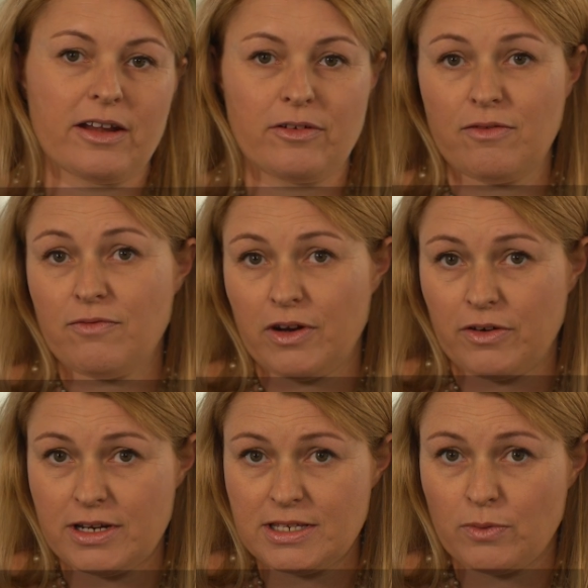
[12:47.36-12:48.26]
data in
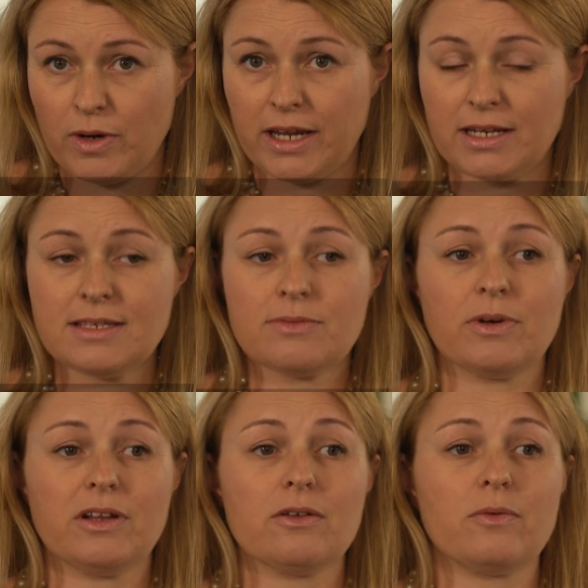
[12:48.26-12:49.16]
various
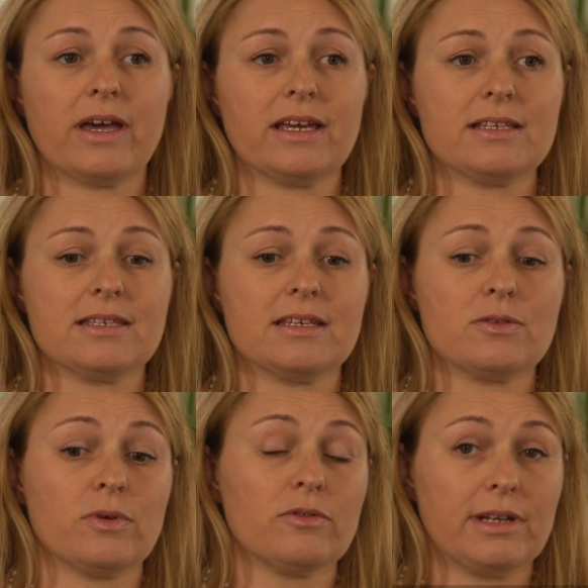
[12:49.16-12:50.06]
ways. One of the ways
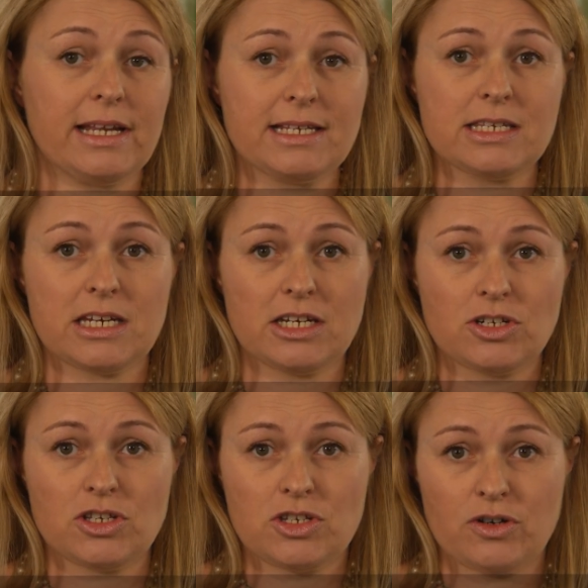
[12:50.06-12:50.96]
is we release
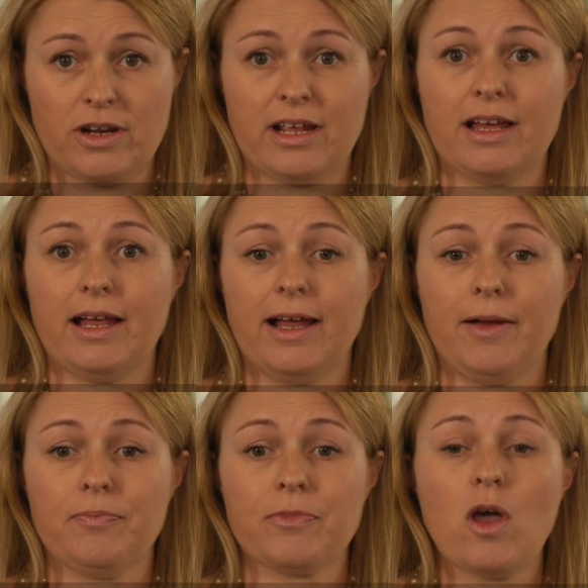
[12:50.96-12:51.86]
teachers during
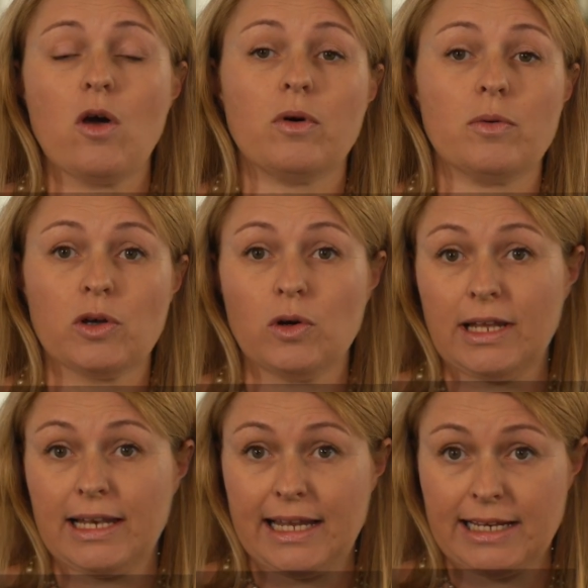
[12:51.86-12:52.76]
what we
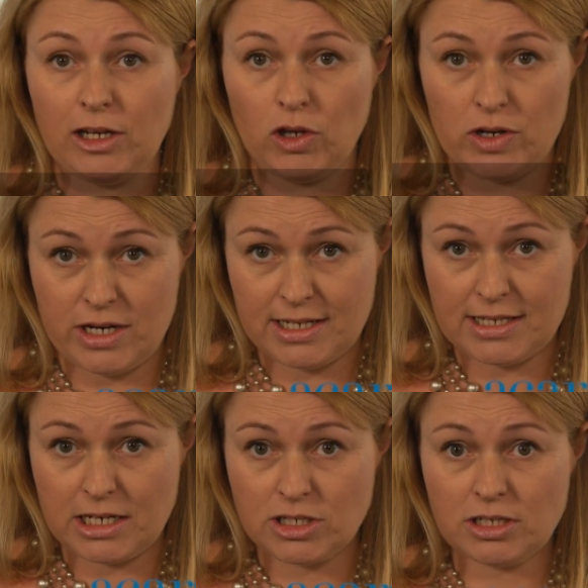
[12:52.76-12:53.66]
call a leading
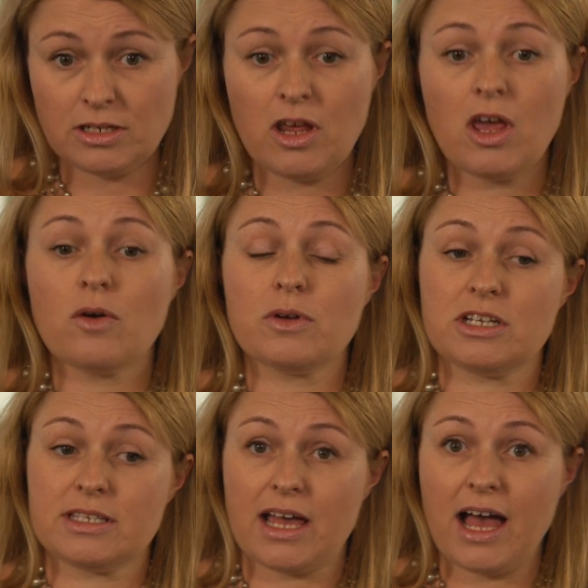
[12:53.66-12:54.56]
learning session,
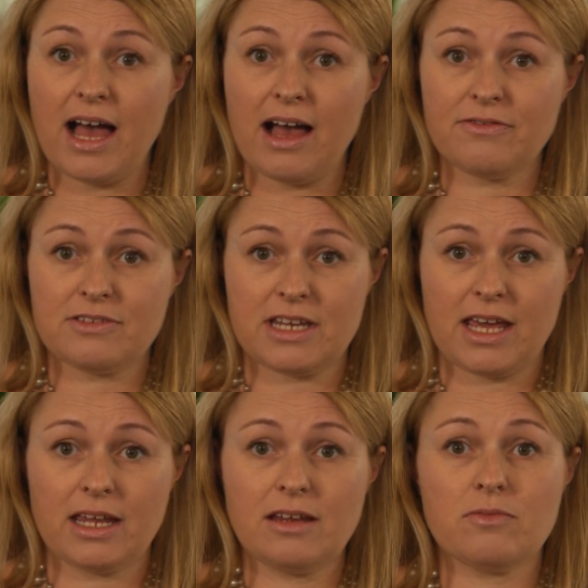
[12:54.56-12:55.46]
which is a half
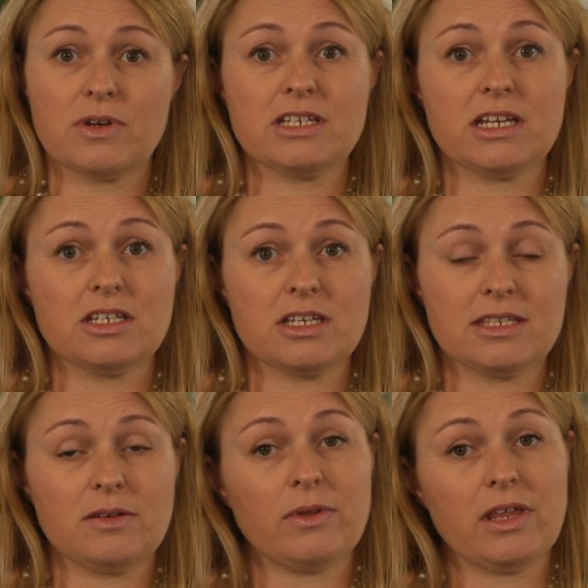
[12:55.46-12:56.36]
day where
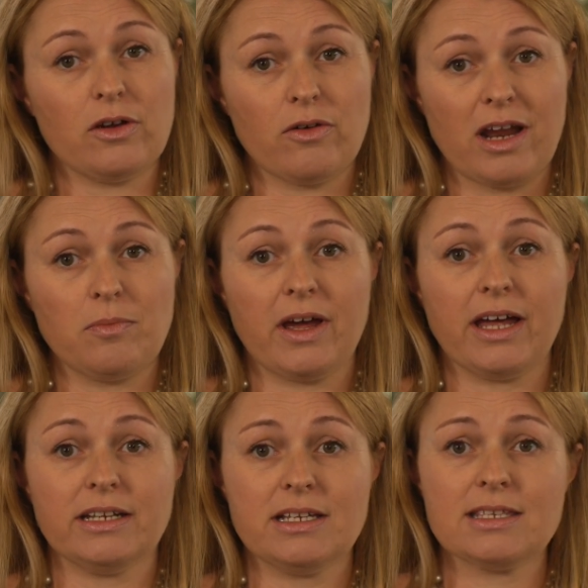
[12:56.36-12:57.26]
teachers sit with their grade
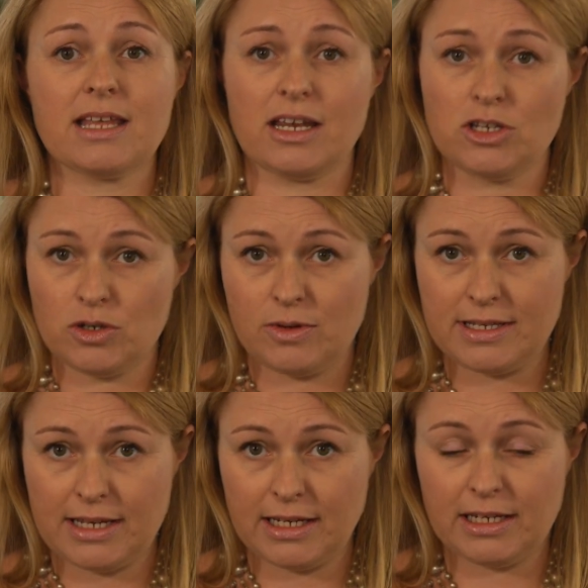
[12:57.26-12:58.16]
partners and two
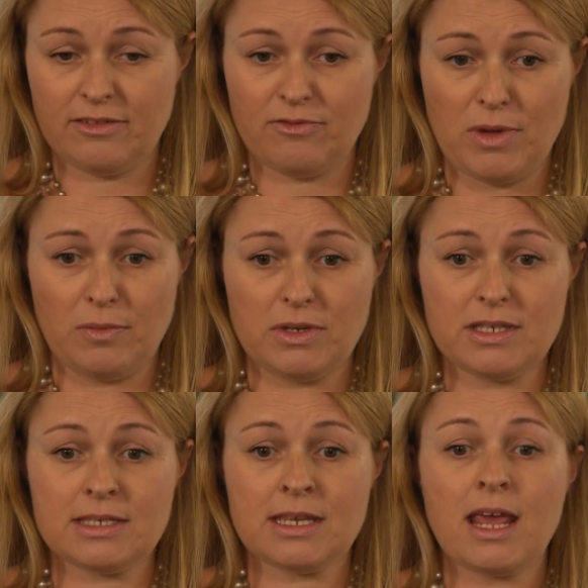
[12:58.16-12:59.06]
executive
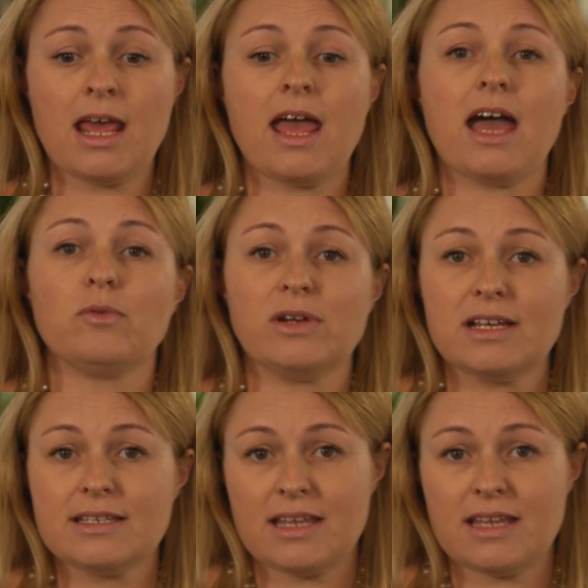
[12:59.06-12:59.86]
members, and we